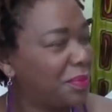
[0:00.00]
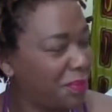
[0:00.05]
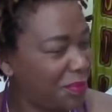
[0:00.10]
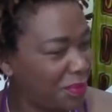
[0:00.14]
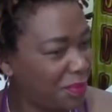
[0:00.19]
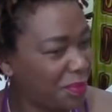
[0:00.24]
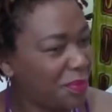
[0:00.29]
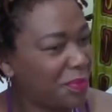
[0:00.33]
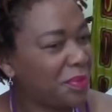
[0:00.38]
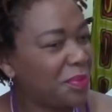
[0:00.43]
are
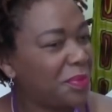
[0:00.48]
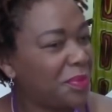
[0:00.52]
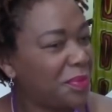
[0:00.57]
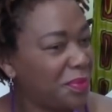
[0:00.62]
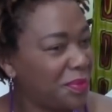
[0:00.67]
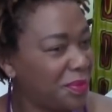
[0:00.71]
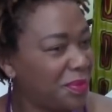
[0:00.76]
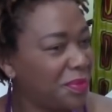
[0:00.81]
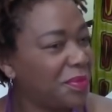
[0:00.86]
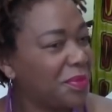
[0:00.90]
kind of
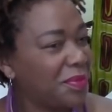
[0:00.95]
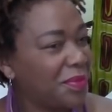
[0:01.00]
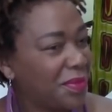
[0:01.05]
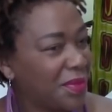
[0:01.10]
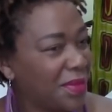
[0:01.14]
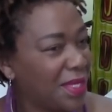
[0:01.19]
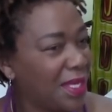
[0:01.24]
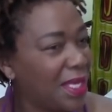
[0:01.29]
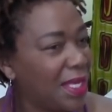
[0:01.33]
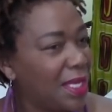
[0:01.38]
not
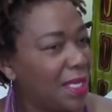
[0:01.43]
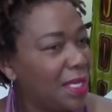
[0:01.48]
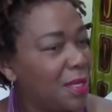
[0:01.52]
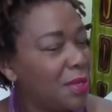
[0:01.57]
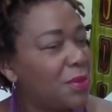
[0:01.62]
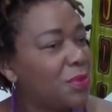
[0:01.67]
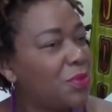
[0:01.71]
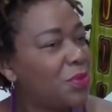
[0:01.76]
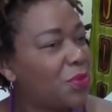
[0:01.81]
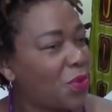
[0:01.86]
as
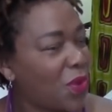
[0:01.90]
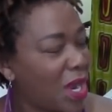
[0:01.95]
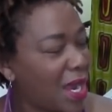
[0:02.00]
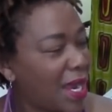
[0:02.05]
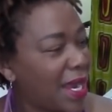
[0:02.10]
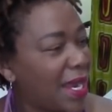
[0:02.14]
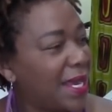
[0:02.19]
tailored.